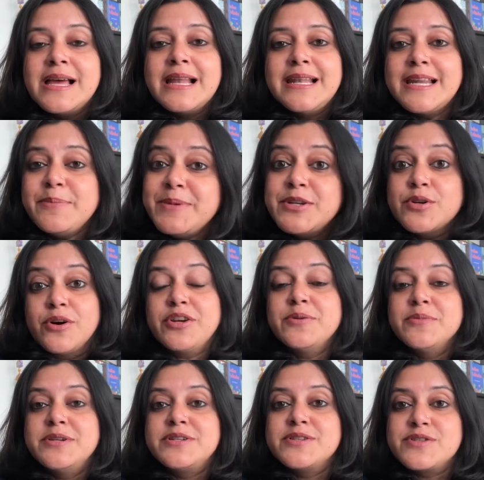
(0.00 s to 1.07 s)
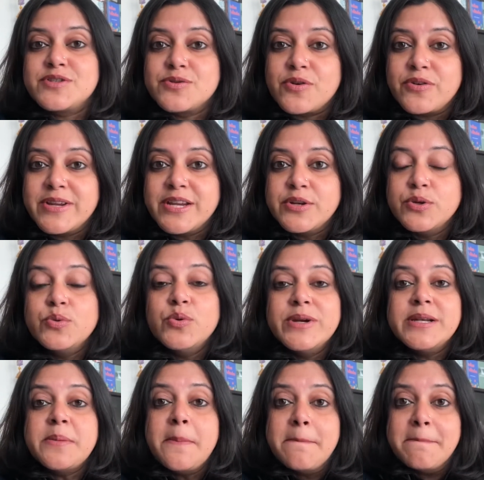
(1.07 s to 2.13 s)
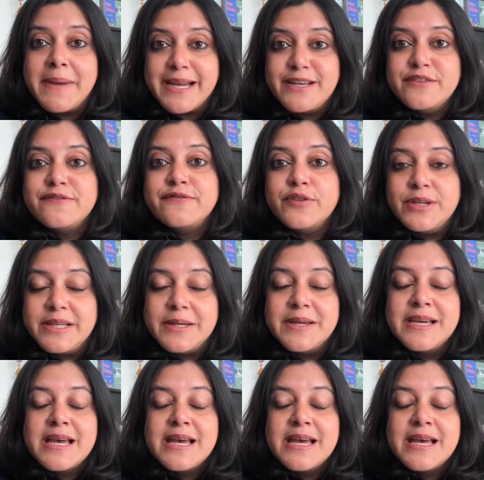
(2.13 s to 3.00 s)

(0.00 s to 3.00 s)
Let me document a story and do it mindfully.